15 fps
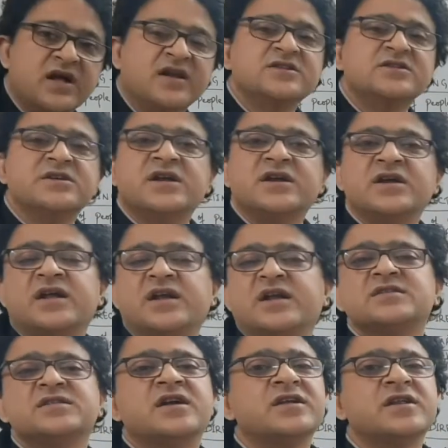Unless and
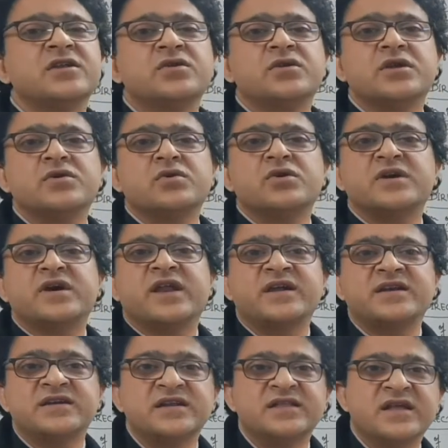until you don't
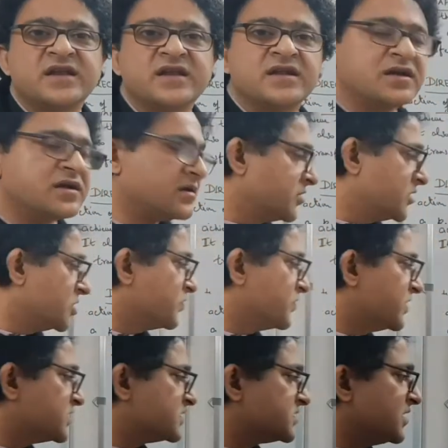correct it, then you
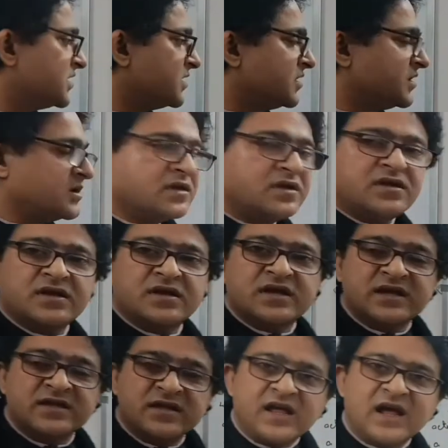will still
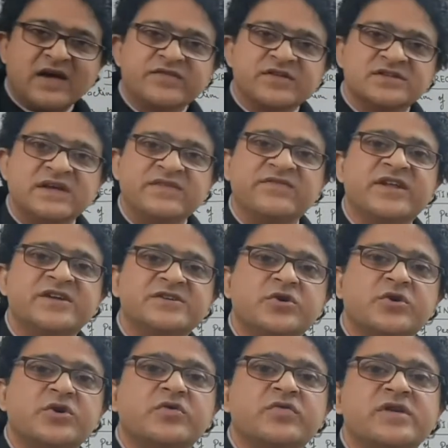either have the same variation
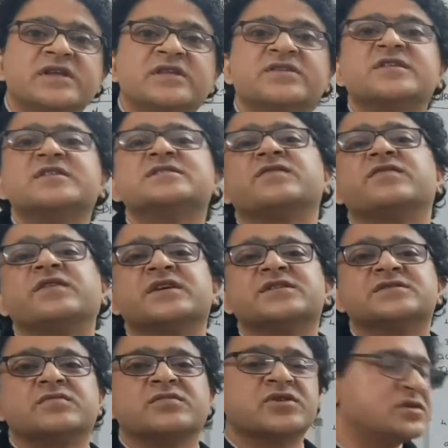or you will increase the
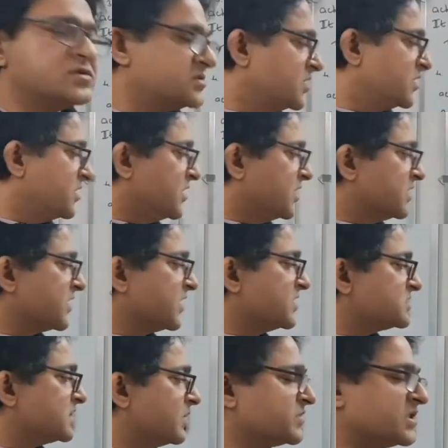variation, because there
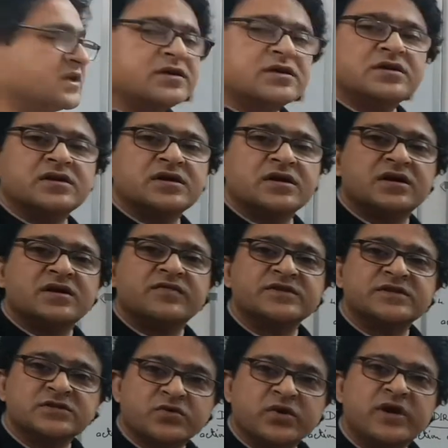is something
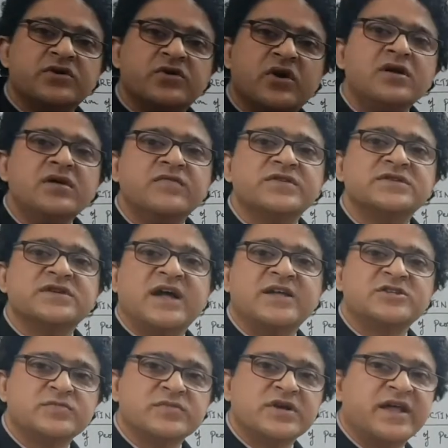which is going wrong, which
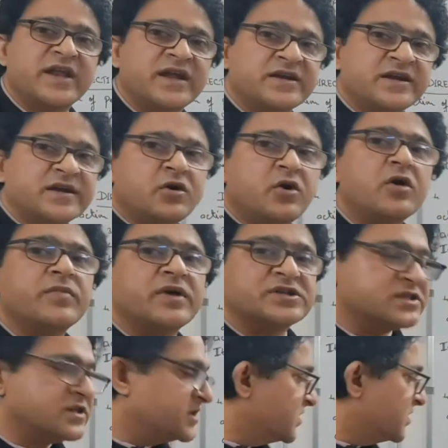has to be corrected or
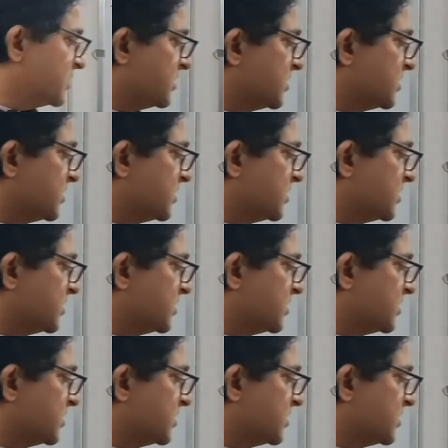measured.